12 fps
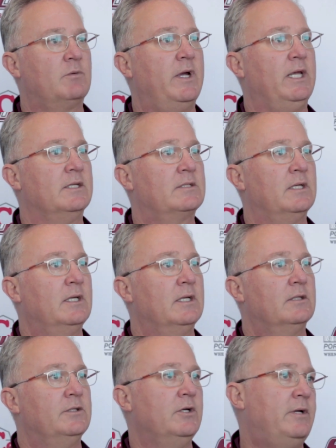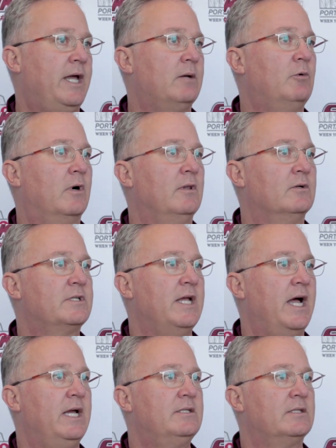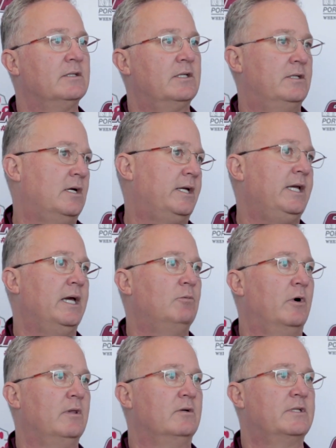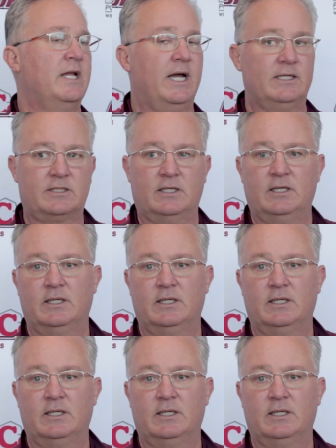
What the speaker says: swings. Duke had one of those nights, and Kentucky had one of those nights.